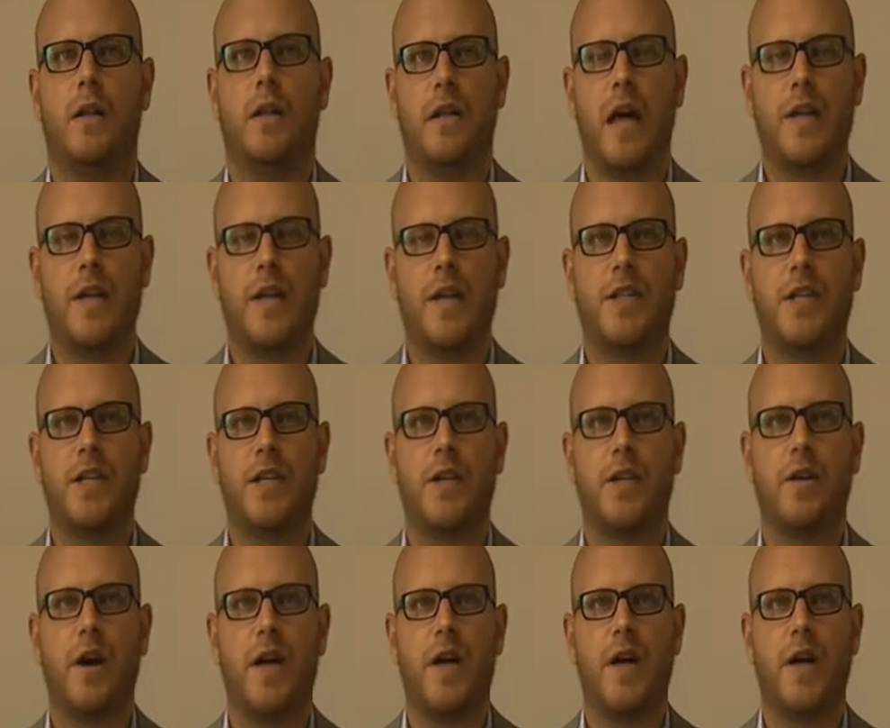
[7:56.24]
last
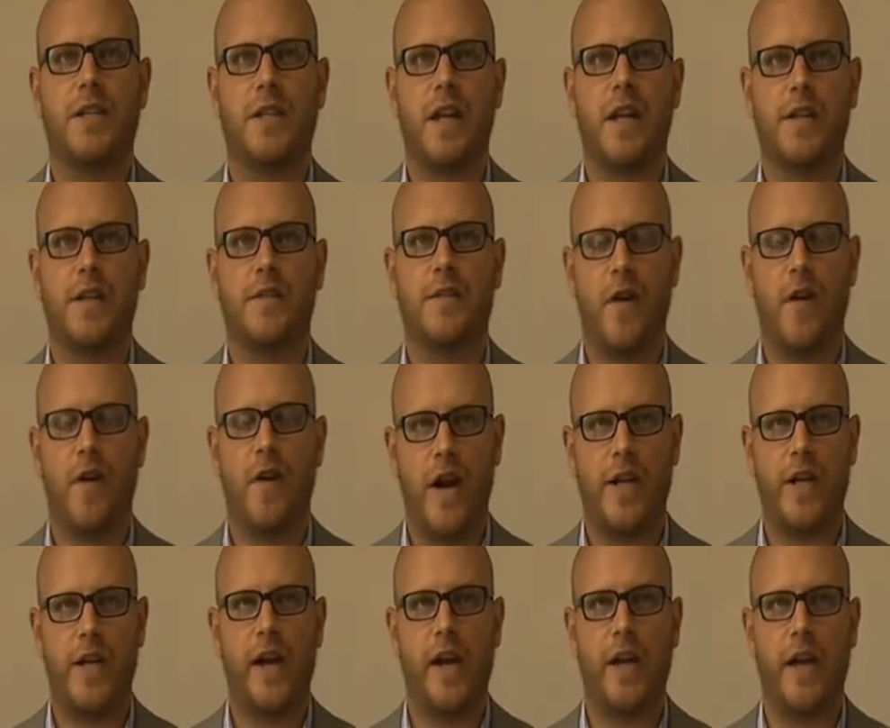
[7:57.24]
year I started
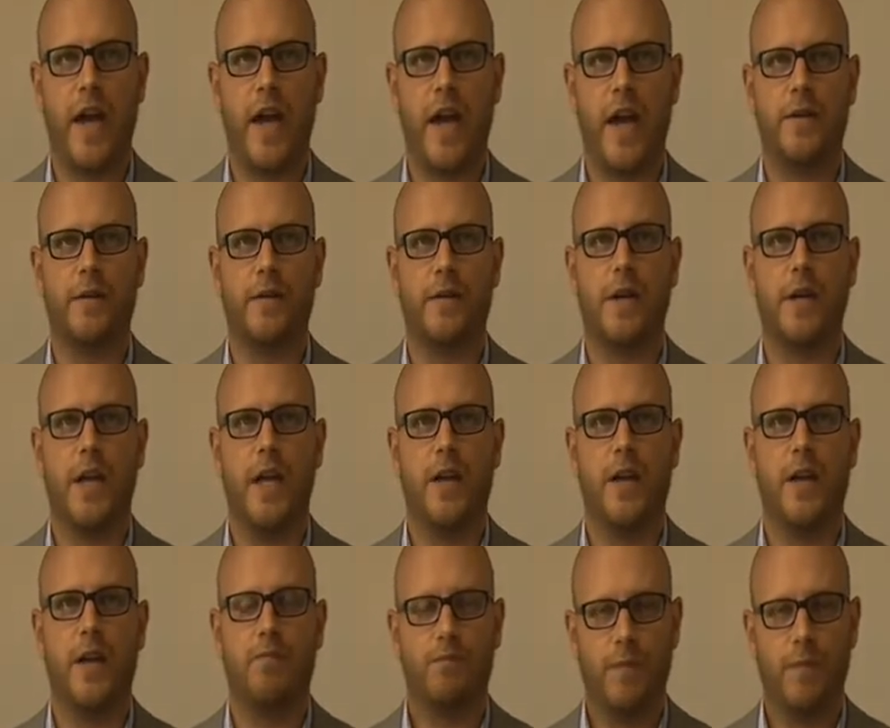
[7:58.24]
fighting again
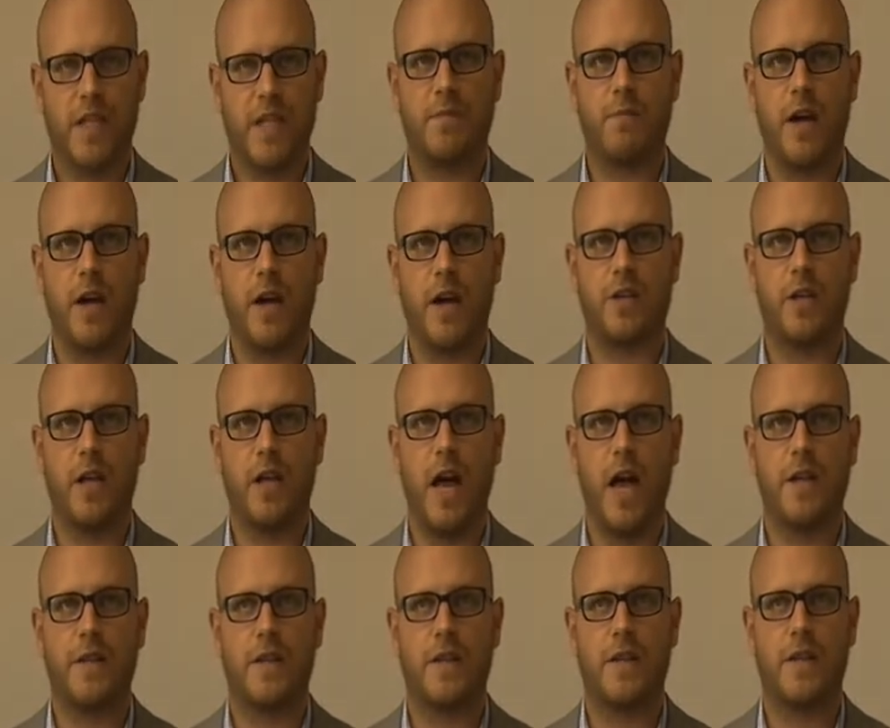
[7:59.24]
in mixed martial
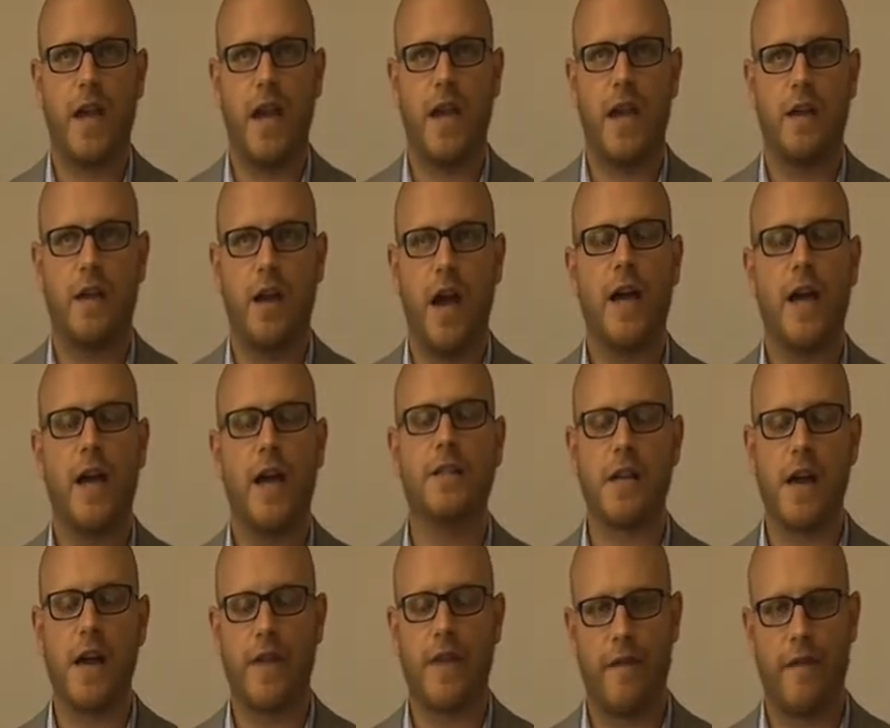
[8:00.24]
arts, and I hadn't done